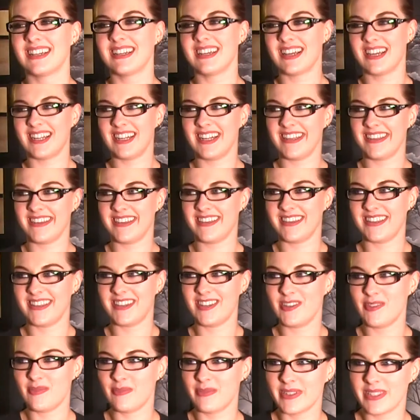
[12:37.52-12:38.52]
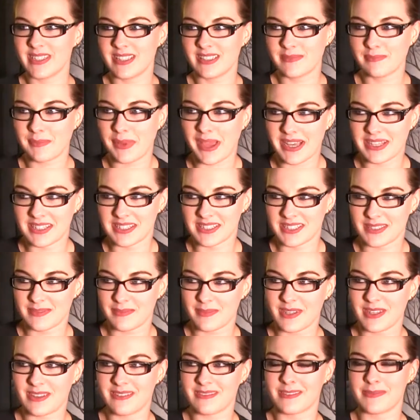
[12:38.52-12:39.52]
Honey, can you please pass
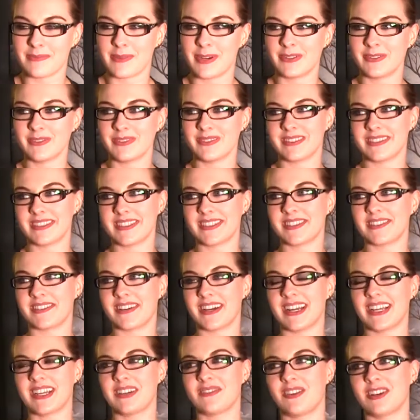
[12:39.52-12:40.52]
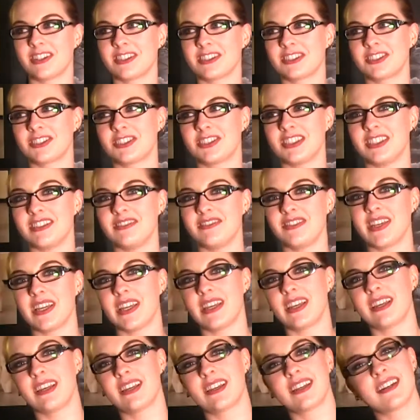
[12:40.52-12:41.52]
me the remote so I can watch
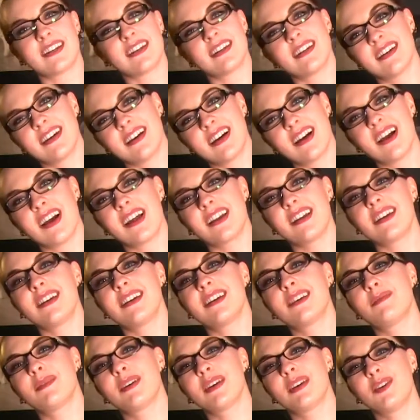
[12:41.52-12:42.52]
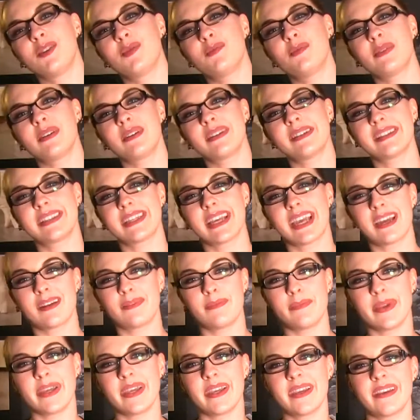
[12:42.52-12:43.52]
TV? Honey, can you please
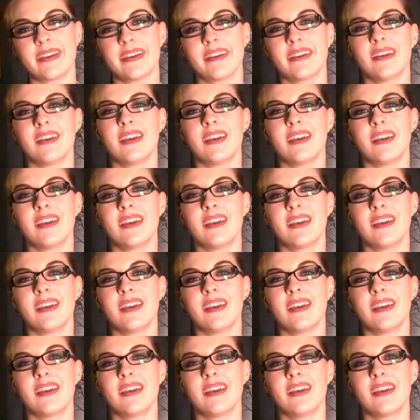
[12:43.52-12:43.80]
hand me?"